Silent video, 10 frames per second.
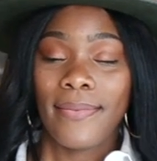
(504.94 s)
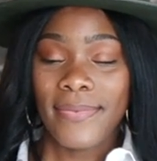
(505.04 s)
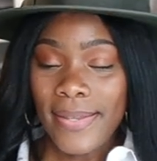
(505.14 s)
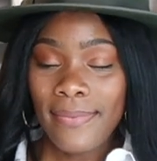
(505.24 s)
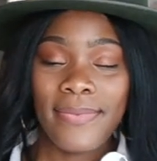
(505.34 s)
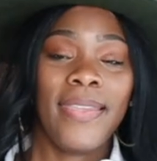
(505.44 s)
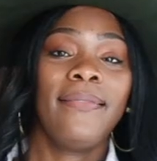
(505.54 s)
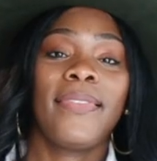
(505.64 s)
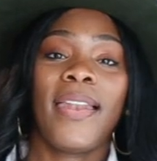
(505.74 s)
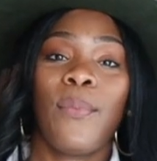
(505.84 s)
didn't
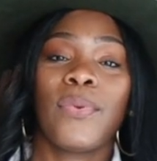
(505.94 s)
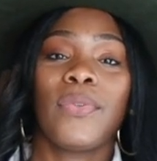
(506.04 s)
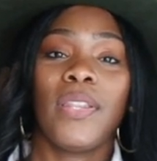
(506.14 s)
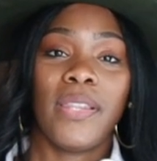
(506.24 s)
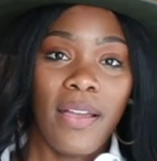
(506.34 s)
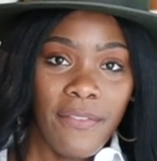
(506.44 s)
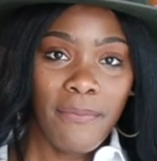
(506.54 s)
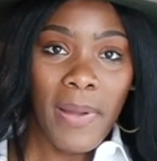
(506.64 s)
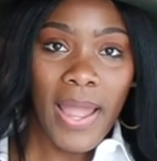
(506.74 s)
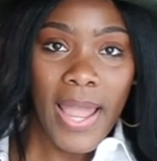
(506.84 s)
think that I would love
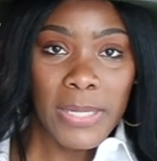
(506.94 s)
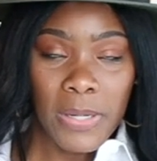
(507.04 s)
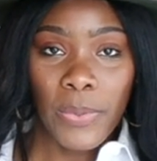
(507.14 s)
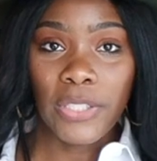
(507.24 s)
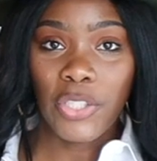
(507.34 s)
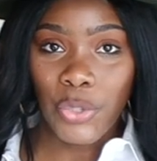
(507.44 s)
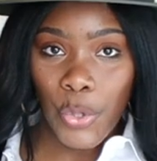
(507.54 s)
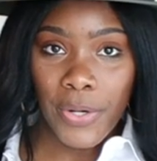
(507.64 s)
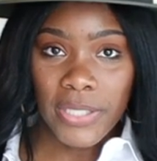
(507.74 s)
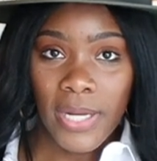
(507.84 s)
my ottoman with the
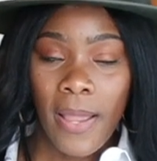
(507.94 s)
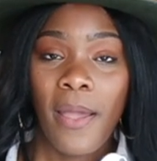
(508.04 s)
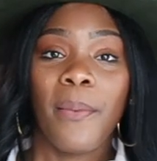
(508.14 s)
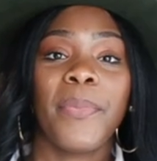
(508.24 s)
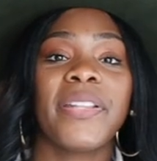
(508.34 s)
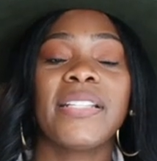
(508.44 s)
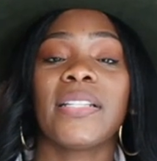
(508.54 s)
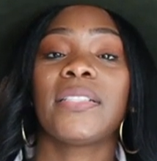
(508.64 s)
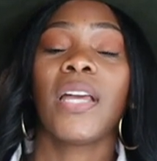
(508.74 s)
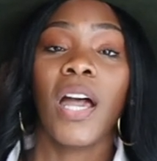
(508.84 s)
storage, but there's
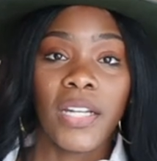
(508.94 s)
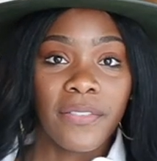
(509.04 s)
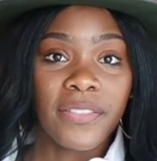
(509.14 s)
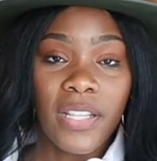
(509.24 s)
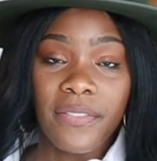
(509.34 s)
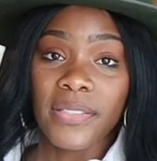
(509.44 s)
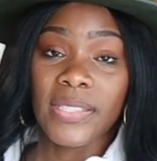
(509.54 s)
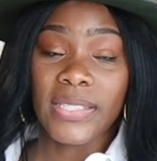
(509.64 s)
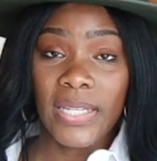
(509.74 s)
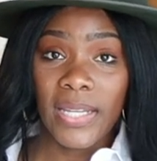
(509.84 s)
a ton of stuff
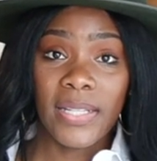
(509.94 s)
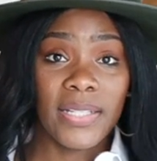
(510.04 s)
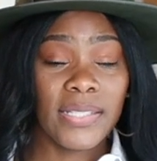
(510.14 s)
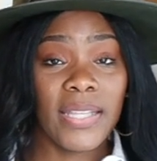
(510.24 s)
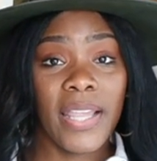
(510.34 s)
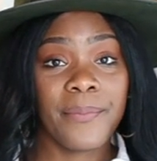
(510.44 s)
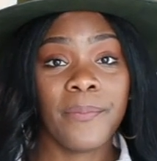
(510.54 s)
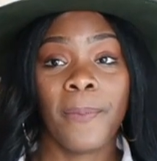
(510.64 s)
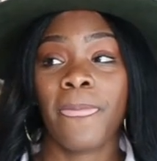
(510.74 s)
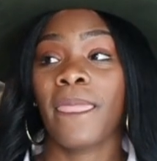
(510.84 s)
sitting in this
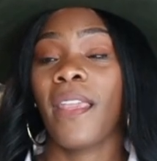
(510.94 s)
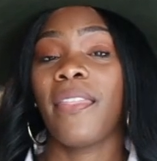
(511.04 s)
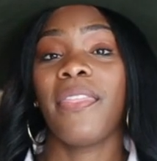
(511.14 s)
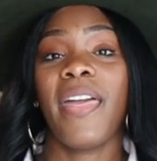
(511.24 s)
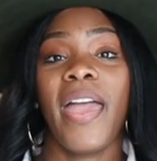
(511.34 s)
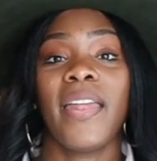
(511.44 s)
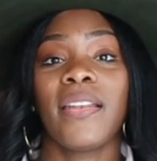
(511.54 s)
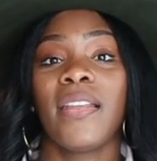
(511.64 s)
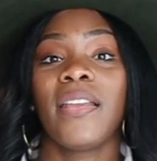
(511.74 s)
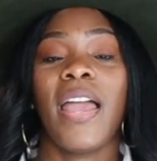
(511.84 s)
thing that
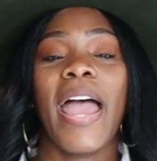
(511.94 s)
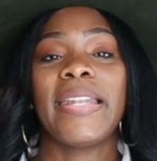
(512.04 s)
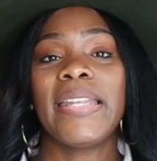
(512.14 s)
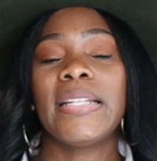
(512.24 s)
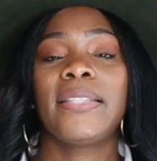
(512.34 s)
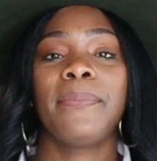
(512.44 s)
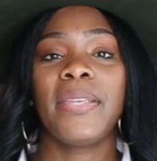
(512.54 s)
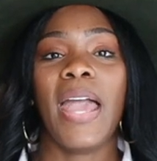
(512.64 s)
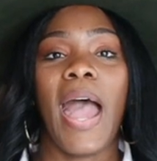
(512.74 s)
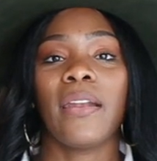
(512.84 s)
I needed to
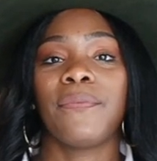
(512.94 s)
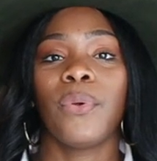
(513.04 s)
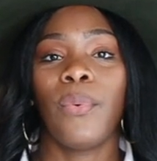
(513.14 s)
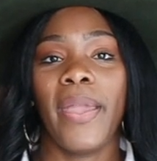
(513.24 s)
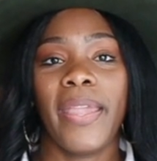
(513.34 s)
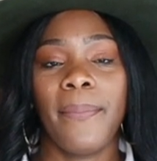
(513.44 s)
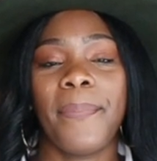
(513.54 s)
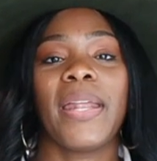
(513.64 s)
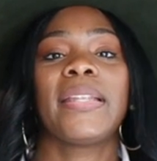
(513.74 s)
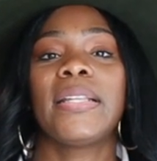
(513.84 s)
be out of the way,
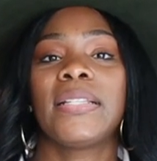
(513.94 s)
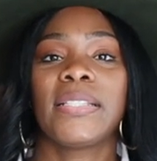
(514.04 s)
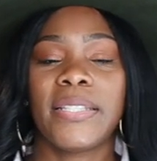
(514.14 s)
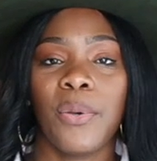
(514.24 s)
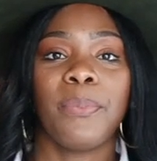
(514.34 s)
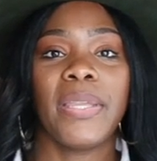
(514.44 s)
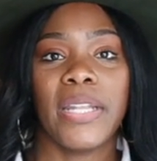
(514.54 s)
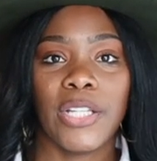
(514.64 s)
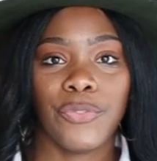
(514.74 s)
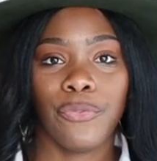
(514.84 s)
but I needed to still be
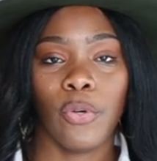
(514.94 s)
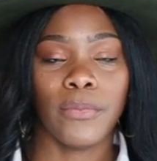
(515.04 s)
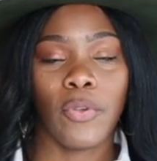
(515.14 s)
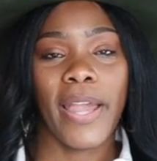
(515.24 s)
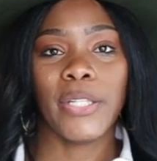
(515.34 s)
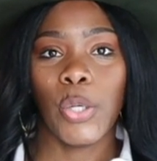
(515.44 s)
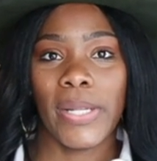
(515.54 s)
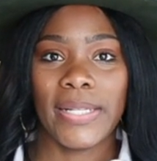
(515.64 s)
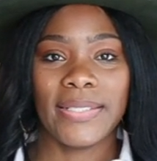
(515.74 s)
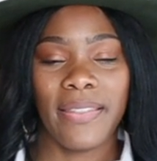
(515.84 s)
in this room. So I know
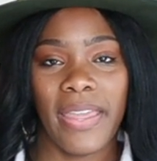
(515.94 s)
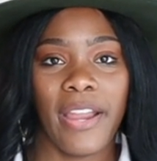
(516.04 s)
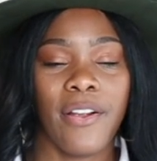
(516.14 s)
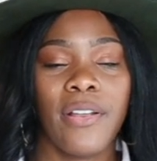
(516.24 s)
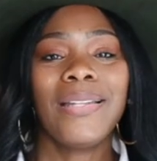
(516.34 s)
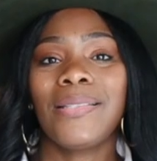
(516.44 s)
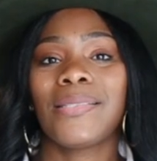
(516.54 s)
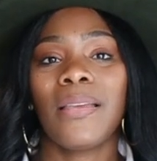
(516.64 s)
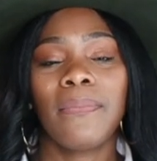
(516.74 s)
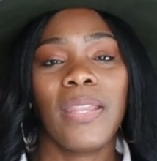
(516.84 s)
that it's there. It's
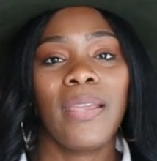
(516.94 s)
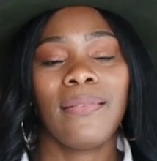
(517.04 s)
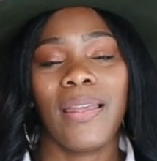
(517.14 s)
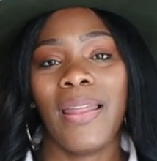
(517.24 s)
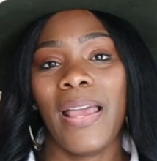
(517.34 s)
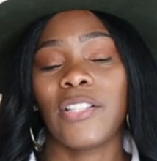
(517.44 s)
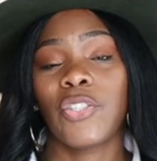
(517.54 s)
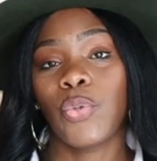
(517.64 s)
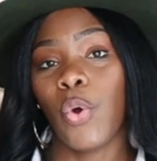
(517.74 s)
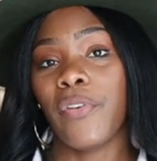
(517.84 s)
something that has
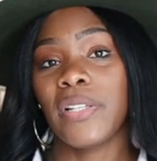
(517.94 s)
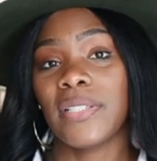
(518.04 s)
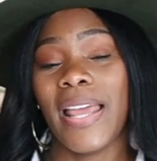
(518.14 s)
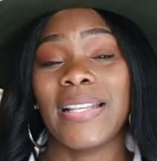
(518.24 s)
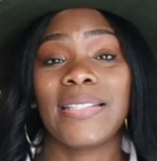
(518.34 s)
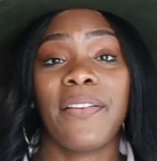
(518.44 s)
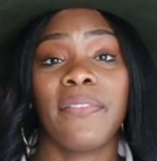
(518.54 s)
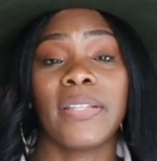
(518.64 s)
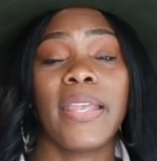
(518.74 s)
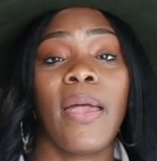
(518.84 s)
storage that is
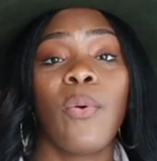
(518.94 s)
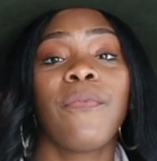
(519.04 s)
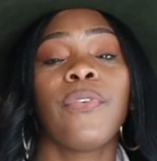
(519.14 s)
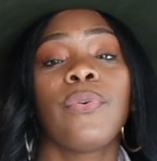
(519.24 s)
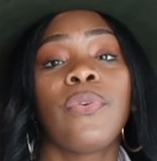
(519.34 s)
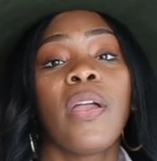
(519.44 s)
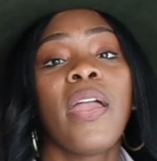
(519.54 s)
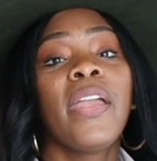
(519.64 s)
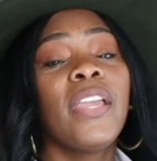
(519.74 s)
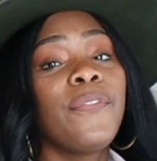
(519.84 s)
definitely helpful.
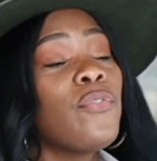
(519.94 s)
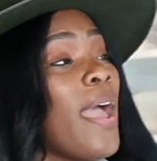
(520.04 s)
If you